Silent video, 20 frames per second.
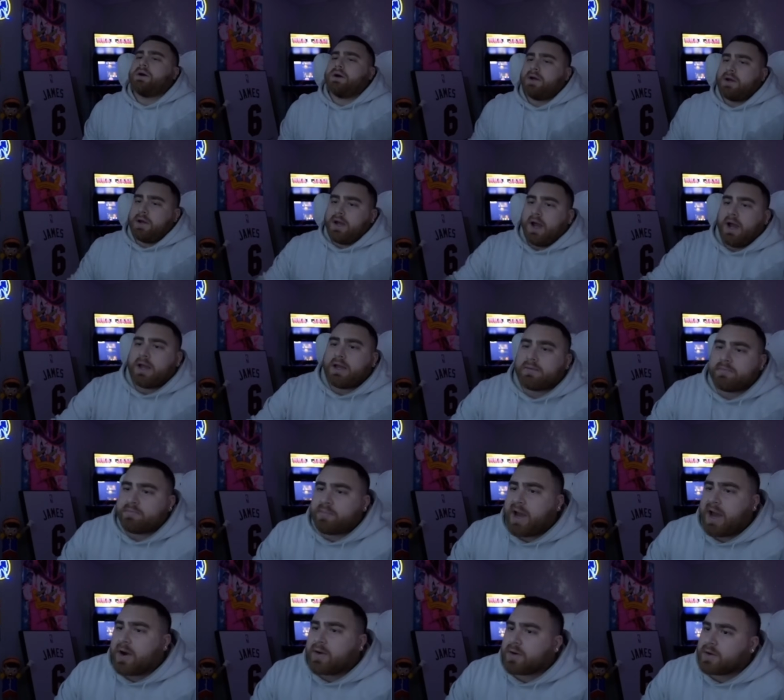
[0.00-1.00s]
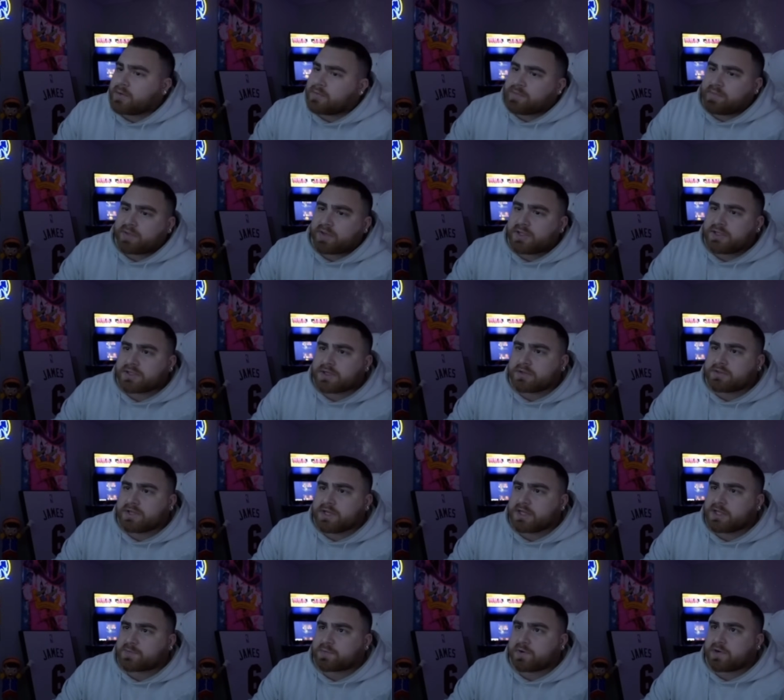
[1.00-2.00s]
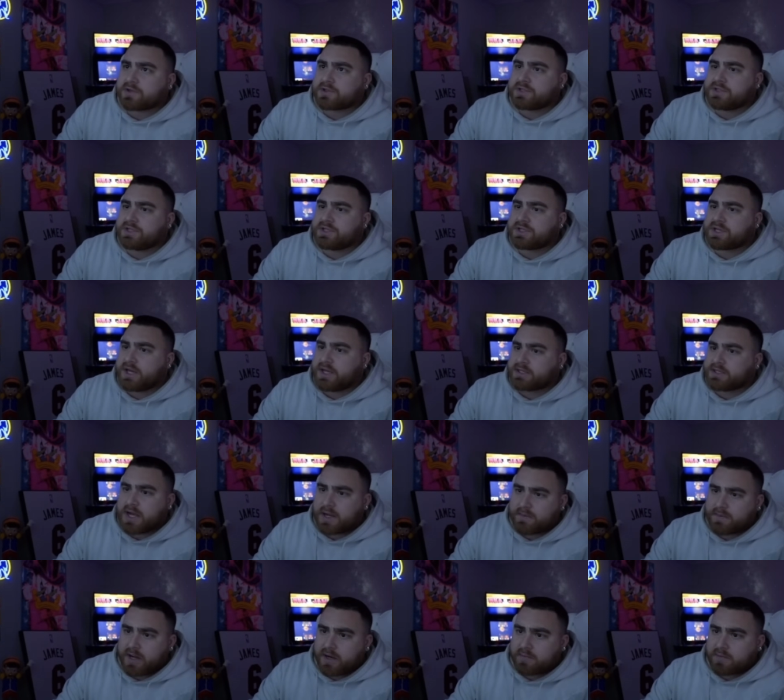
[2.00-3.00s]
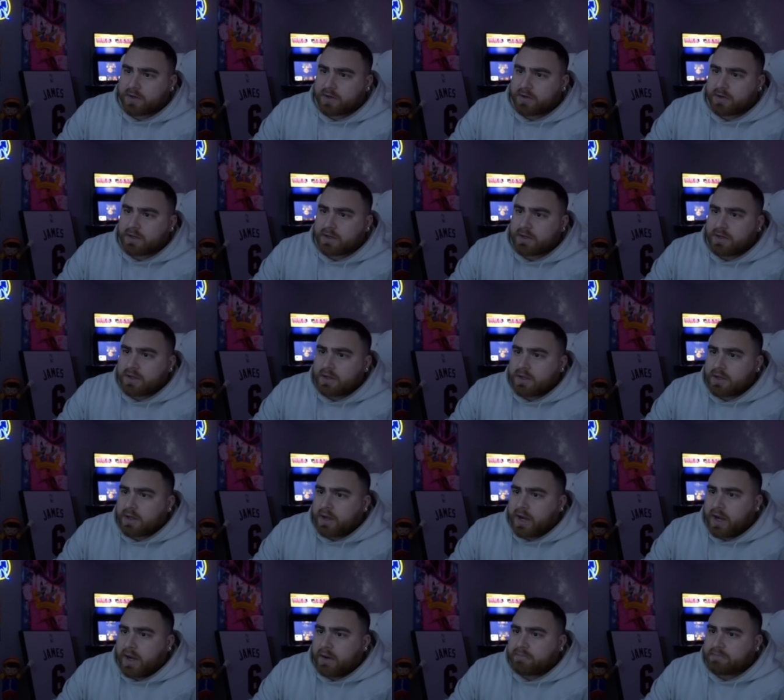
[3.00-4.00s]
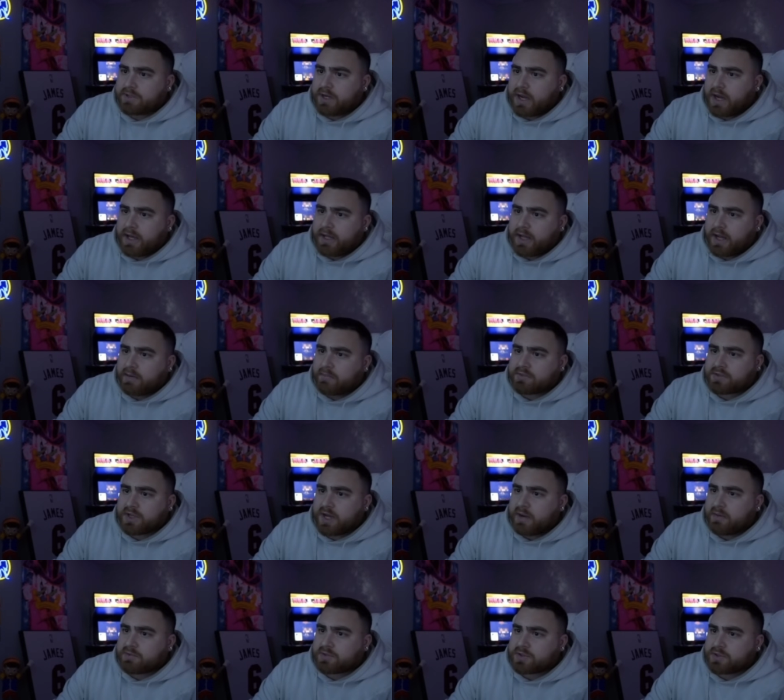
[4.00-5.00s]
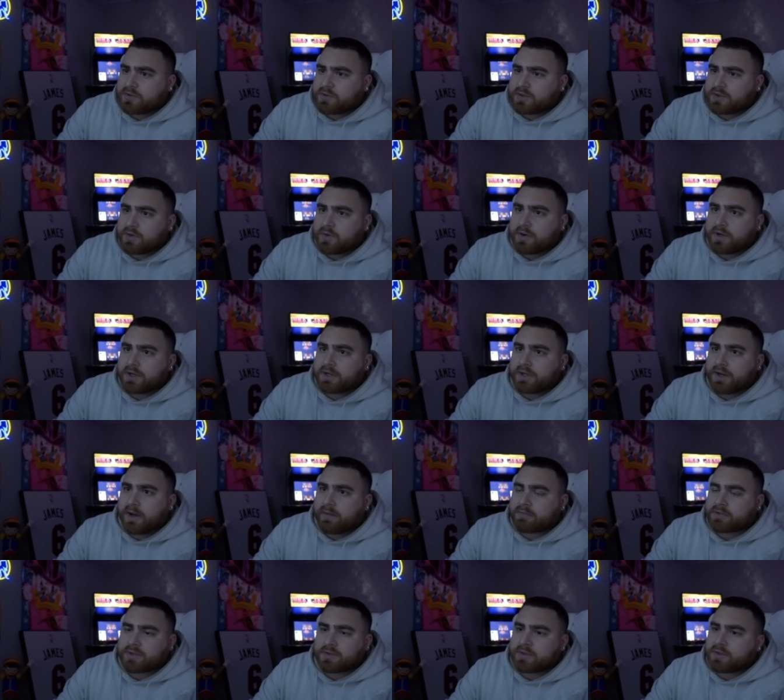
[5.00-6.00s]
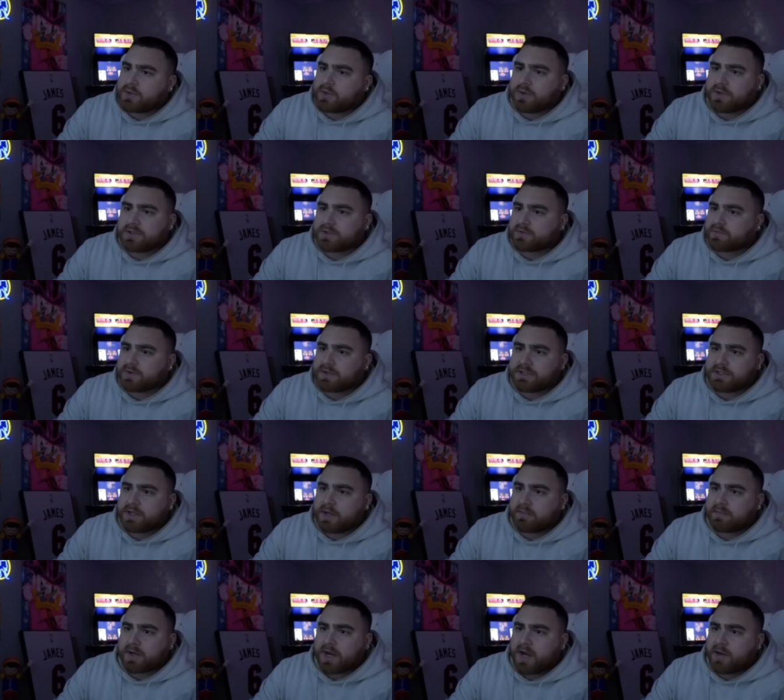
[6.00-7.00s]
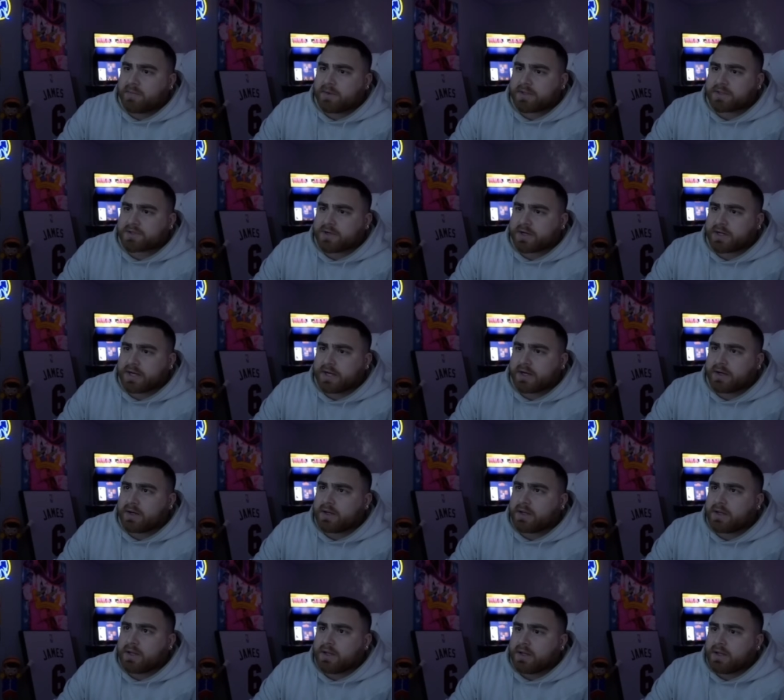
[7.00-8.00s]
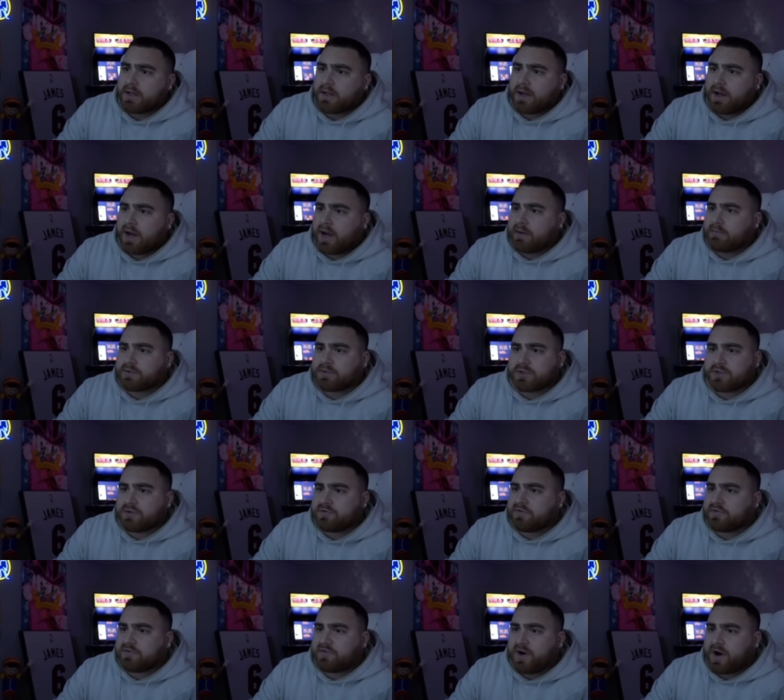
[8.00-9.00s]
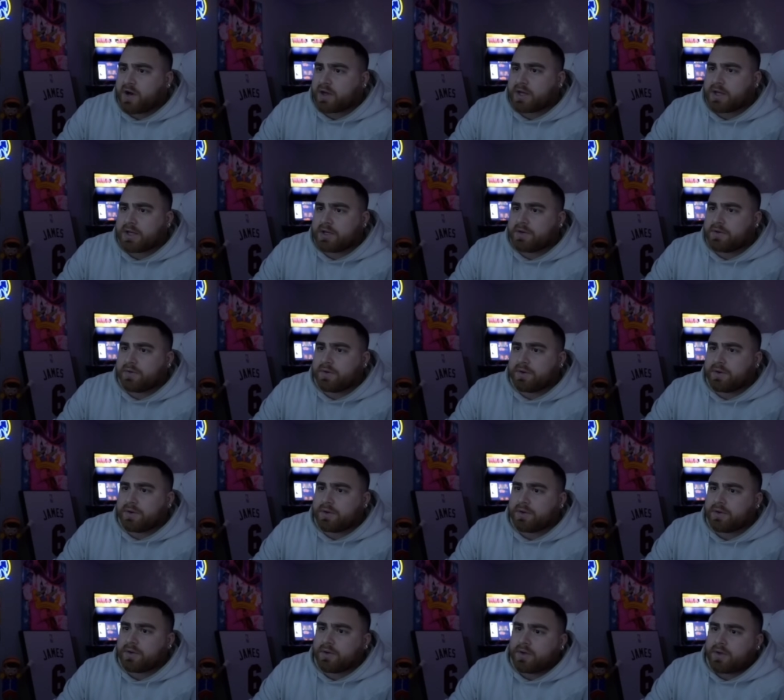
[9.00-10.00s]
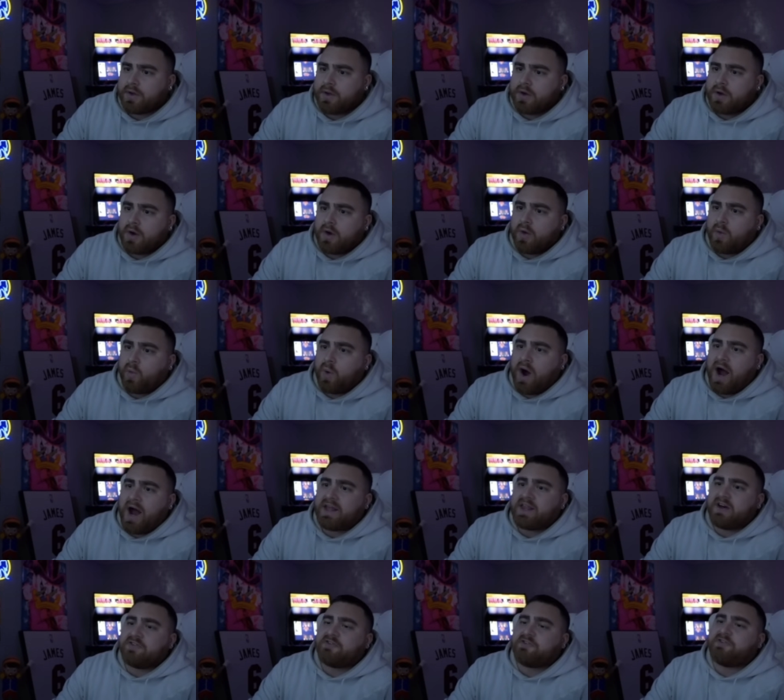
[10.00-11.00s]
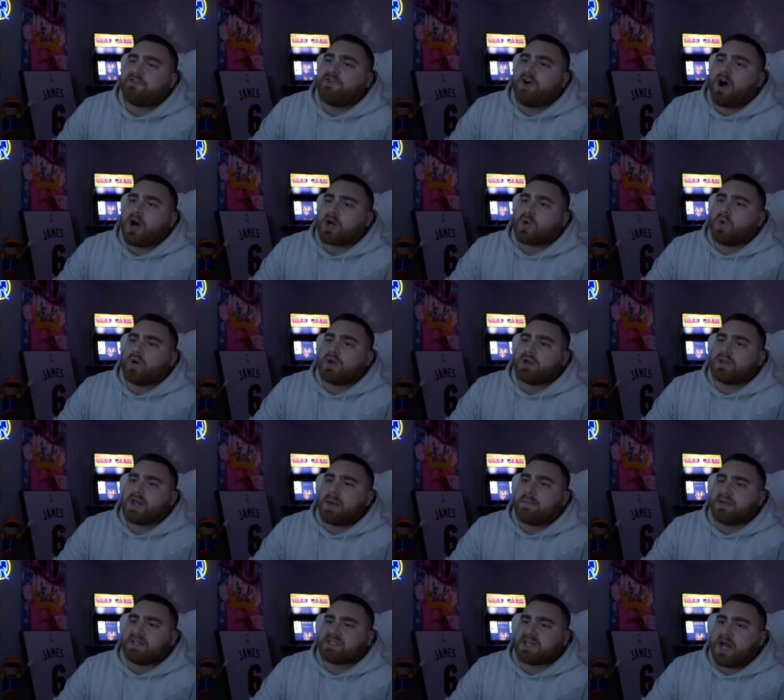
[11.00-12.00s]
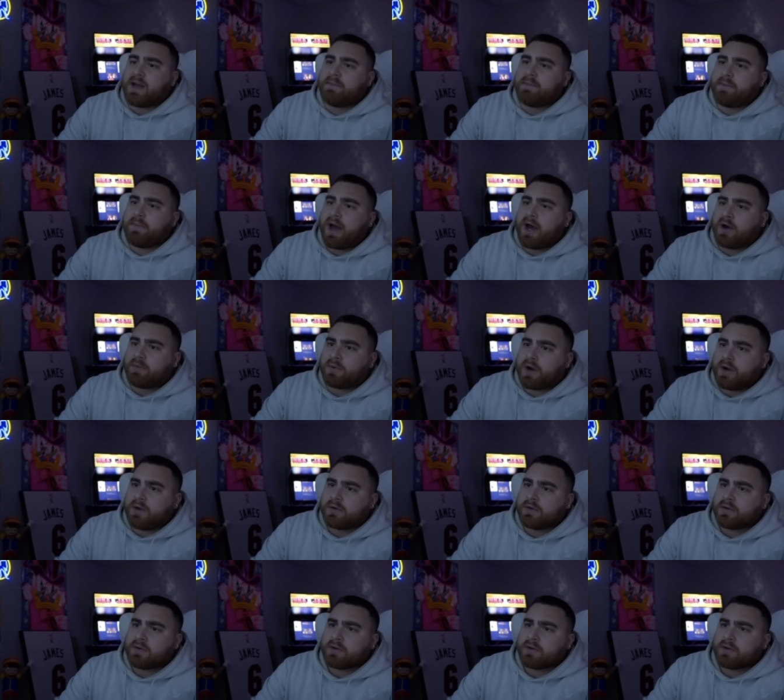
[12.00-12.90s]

right, I, Bauer, please don't take this personally. Just get timed out, bro. I'm I, I'm I'm too annoyed. I'm too annoyed to read dumb comments right now. I'm too fucking annoyed. Why okay. the fuck wouldn't let me time him out, bro?